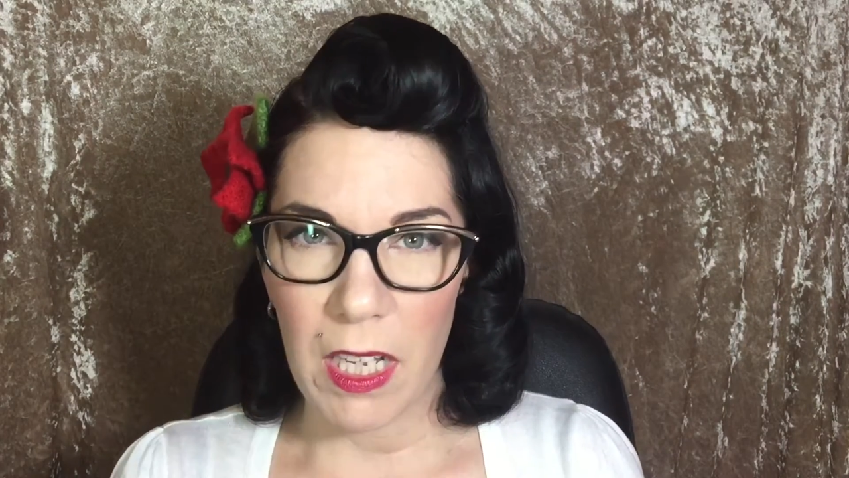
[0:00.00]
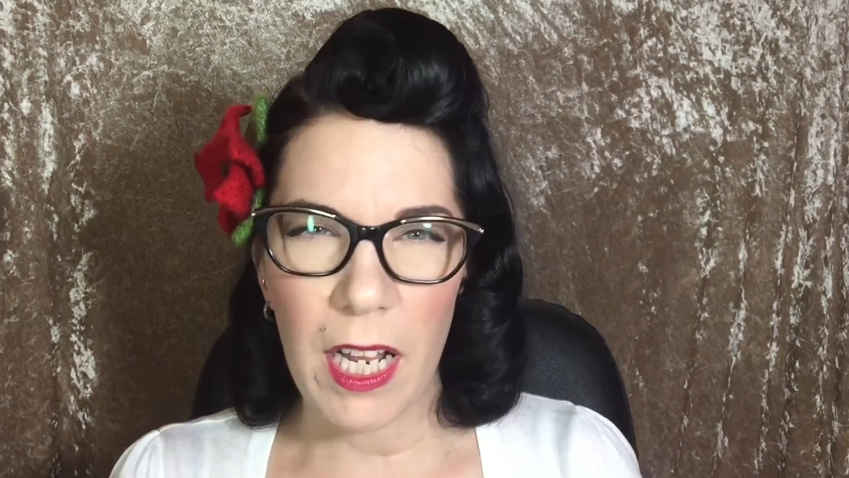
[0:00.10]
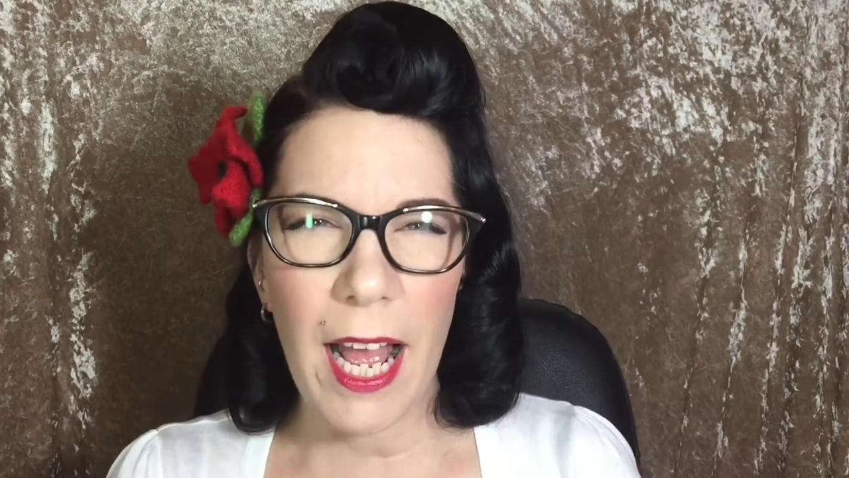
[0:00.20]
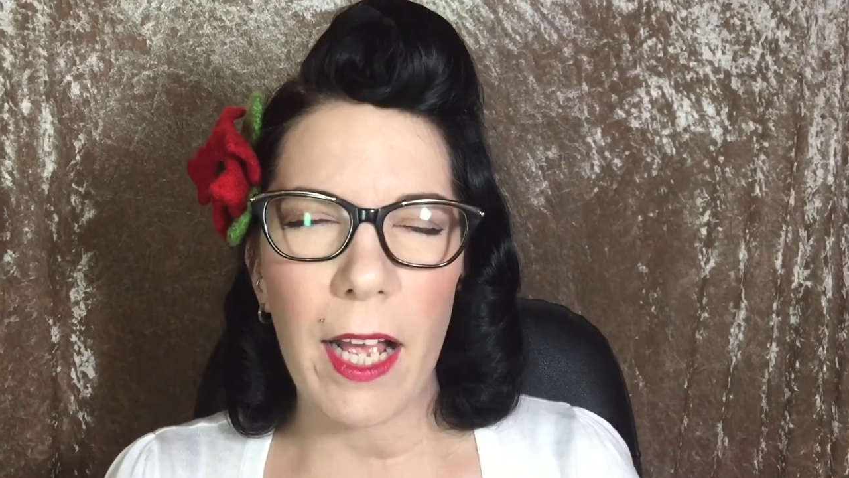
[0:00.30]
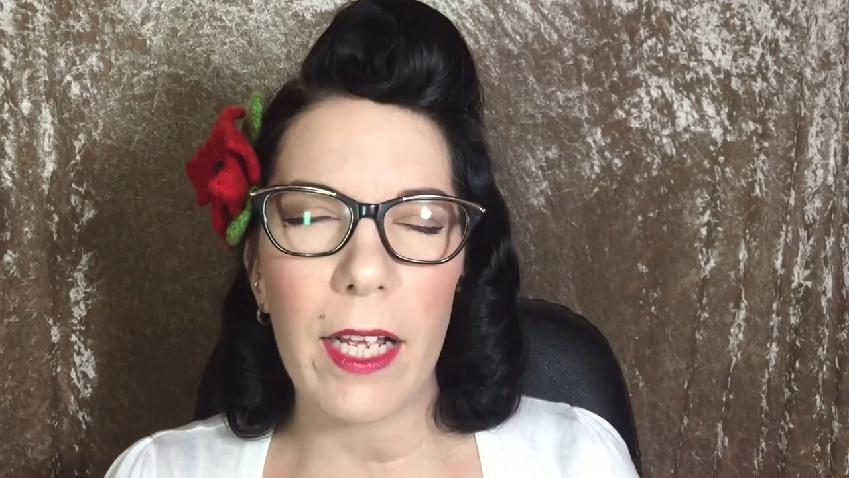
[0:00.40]
And
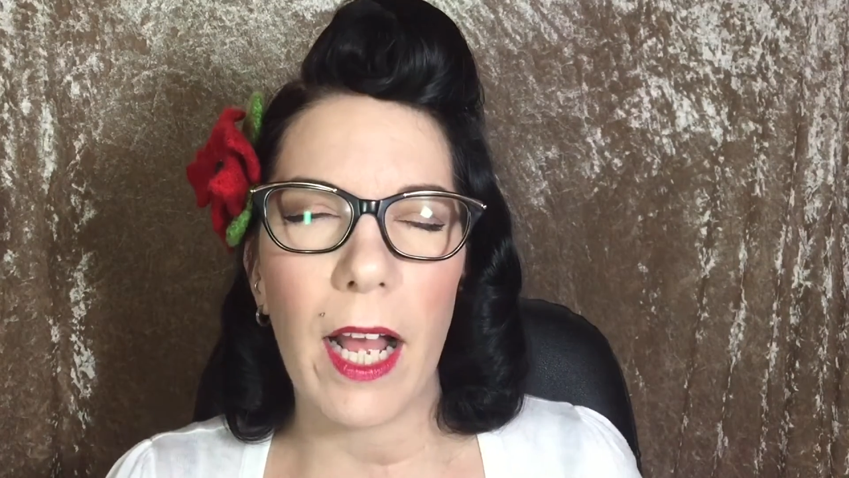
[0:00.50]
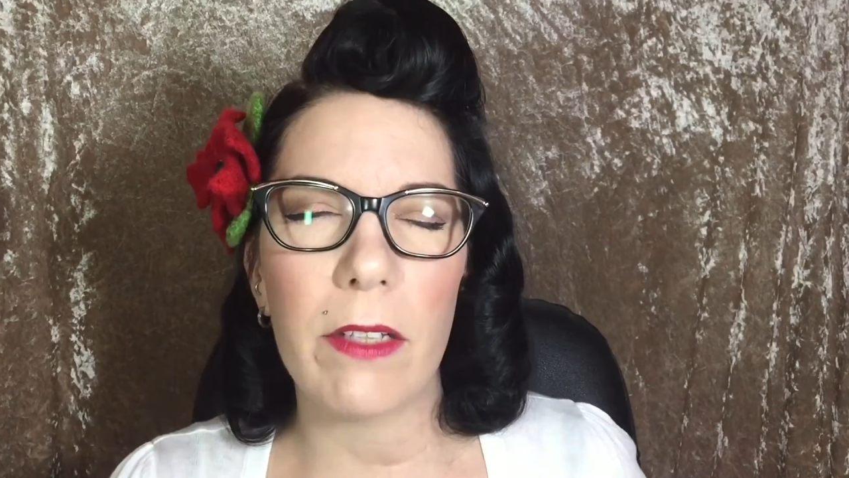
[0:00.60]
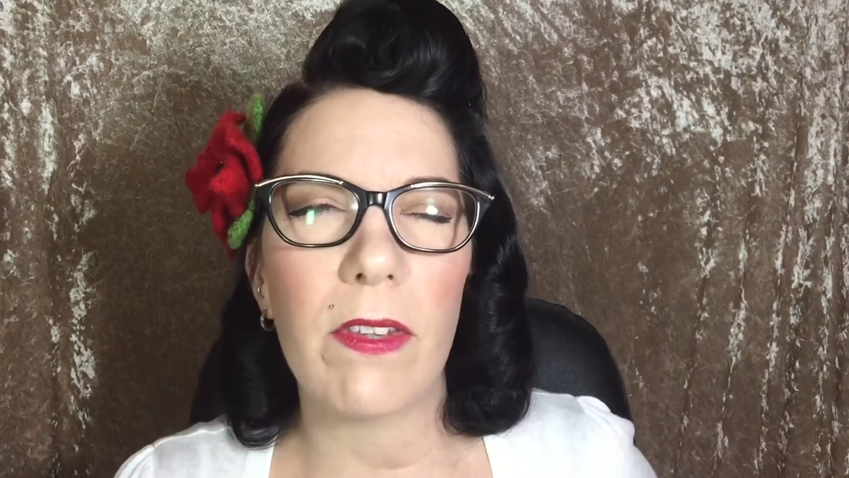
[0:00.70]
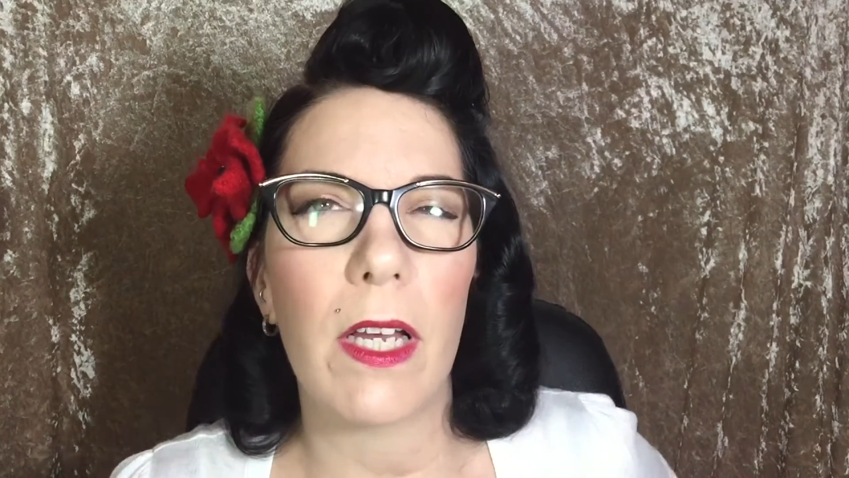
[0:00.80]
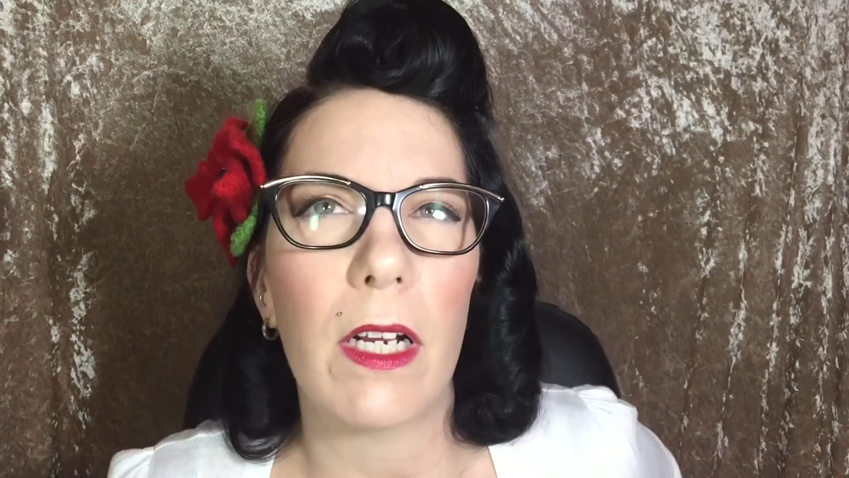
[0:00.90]
it
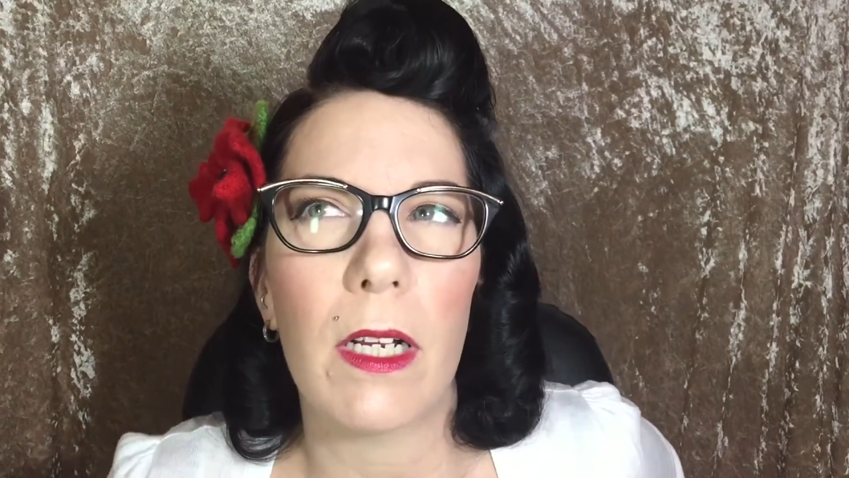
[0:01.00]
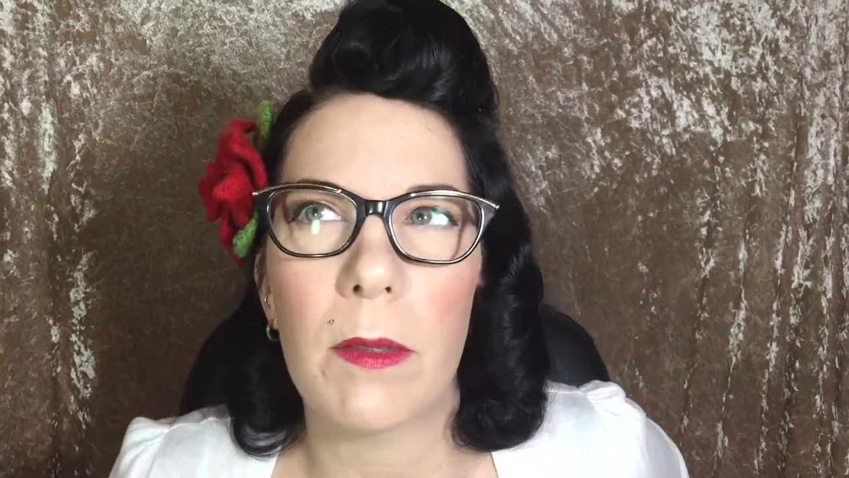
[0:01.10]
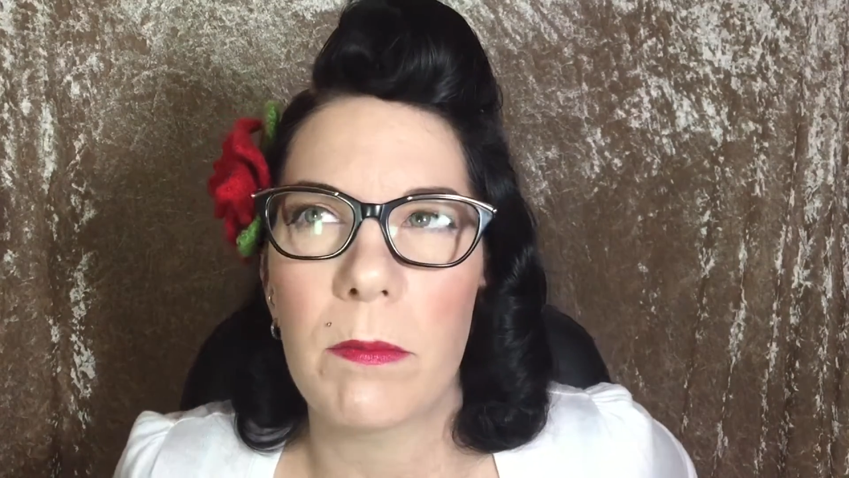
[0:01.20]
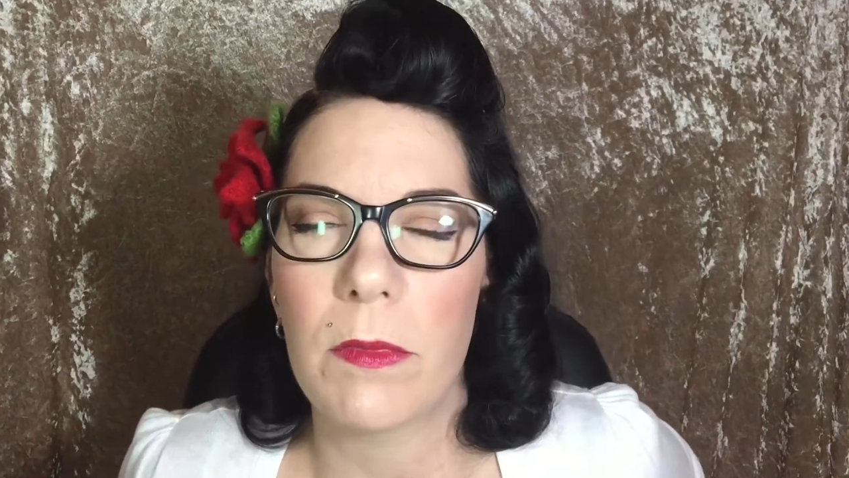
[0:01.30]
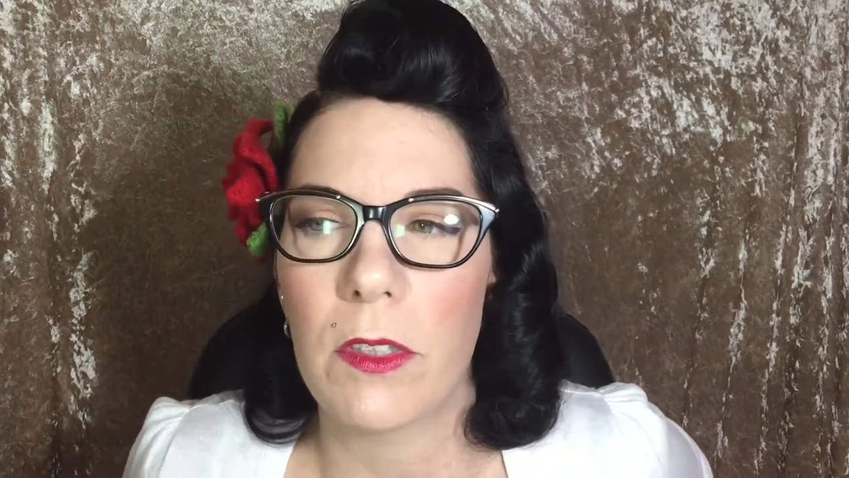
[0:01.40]
has that